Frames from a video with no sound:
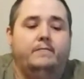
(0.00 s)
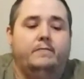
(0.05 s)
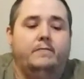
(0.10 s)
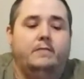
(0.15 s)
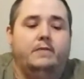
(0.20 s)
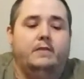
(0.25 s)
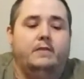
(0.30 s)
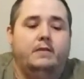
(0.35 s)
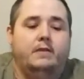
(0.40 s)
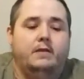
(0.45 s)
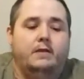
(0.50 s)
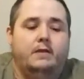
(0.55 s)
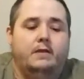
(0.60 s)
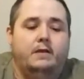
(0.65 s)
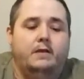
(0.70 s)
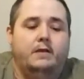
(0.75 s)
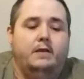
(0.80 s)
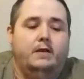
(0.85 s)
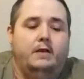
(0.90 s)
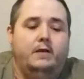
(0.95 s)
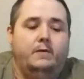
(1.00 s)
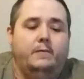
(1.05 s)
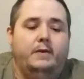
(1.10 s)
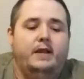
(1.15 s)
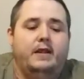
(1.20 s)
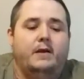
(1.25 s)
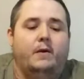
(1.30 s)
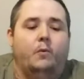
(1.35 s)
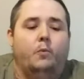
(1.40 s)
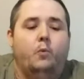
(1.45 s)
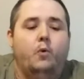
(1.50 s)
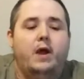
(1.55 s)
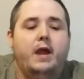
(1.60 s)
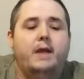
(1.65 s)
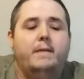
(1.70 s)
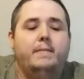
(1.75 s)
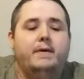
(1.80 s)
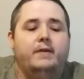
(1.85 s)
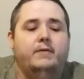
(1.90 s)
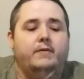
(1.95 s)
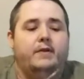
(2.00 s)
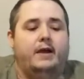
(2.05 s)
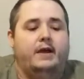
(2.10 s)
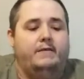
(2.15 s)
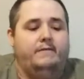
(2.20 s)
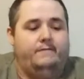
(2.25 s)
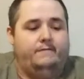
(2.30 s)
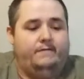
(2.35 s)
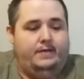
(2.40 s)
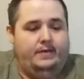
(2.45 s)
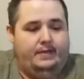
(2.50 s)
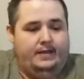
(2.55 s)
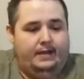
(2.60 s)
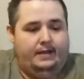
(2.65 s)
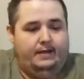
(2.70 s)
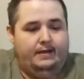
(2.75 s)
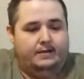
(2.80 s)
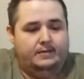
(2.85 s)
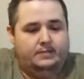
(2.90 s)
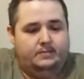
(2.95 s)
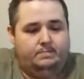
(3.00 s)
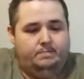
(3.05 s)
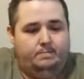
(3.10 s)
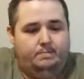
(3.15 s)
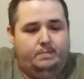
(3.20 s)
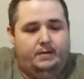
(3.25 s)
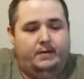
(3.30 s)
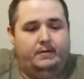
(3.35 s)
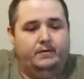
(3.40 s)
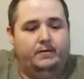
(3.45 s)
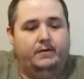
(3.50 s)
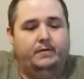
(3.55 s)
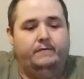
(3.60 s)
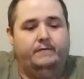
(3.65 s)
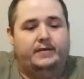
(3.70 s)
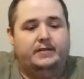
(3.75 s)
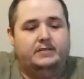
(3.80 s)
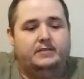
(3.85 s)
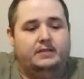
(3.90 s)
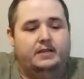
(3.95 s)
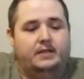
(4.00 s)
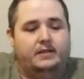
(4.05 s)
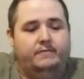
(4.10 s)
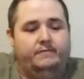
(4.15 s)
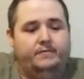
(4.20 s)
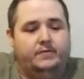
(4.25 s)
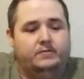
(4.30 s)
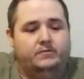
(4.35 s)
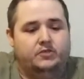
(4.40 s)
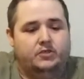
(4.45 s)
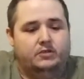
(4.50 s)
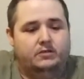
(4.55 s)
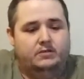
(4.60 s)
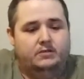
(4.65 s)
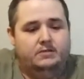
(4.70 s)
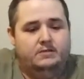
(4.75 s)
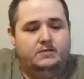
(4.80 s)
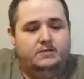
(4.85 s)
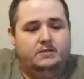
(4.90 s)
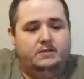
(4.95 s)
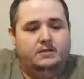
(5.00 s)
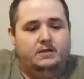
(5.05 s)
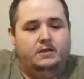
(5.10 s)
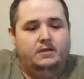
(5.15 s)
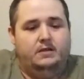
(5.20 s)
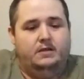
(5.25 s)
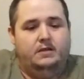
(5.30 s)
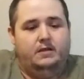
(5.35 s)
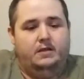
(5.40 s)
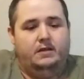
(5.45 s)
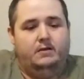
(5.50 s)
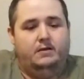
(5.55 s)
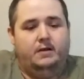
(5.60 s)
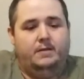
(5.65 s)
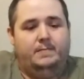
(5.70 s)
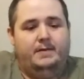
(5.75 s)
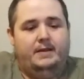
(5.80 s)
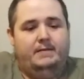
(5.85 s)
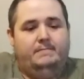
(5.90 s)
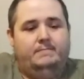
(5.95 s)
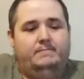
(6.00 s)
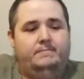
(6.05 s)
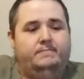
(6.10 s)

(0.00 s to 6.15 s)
Yeah you need a way better knife that cuts better in the future. You know what I mean?